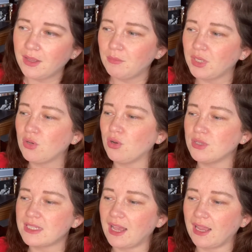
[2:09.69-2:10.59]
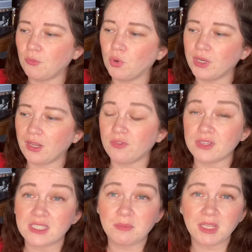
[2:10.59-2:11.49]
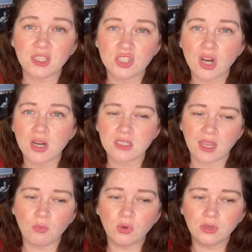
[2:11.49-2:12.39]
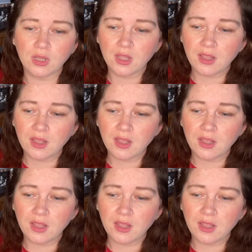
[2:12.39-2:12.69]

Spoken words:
Because I want Elvis to be in the charts. I want